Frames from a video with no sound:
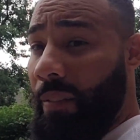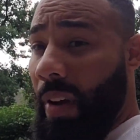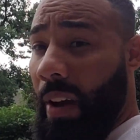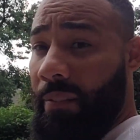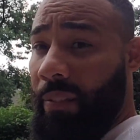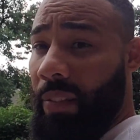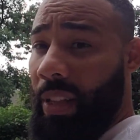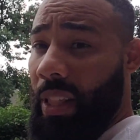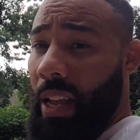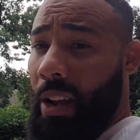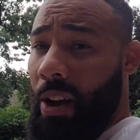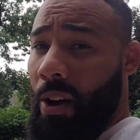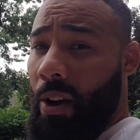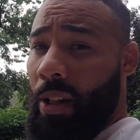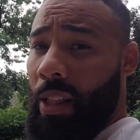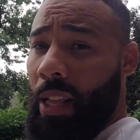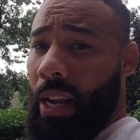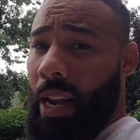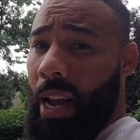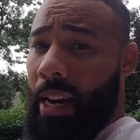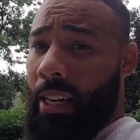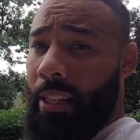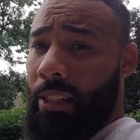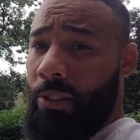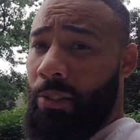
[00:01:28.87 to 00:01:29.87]
I feel like all I
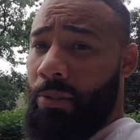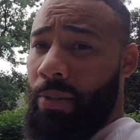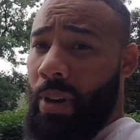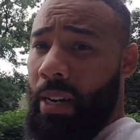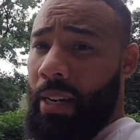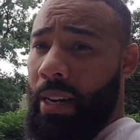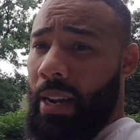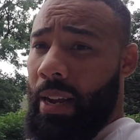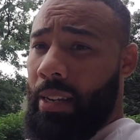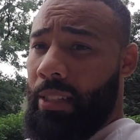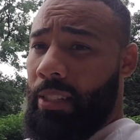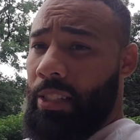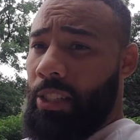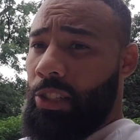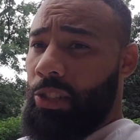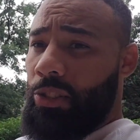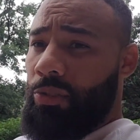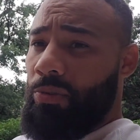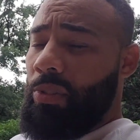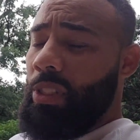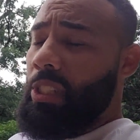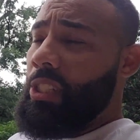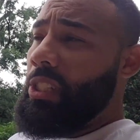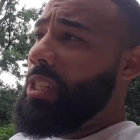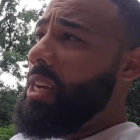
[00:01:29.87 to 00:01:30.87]
got to do right now is just
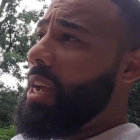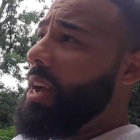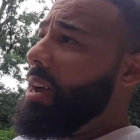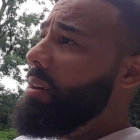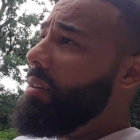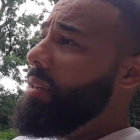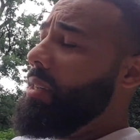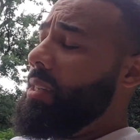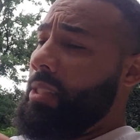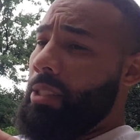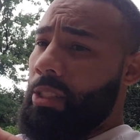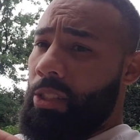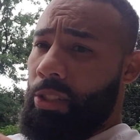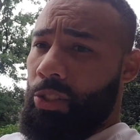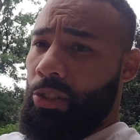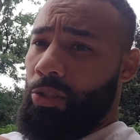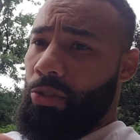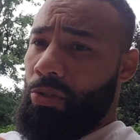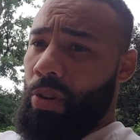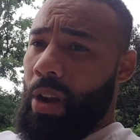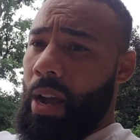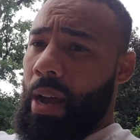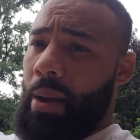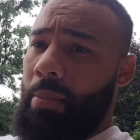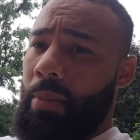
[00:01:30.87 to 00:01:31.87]
reach out and just
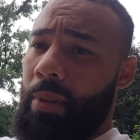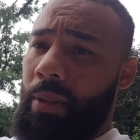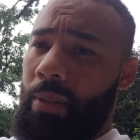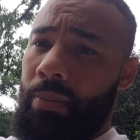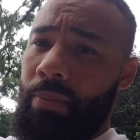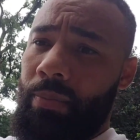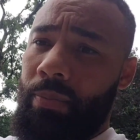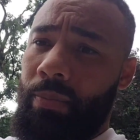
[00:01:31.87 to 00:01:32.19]
grab it.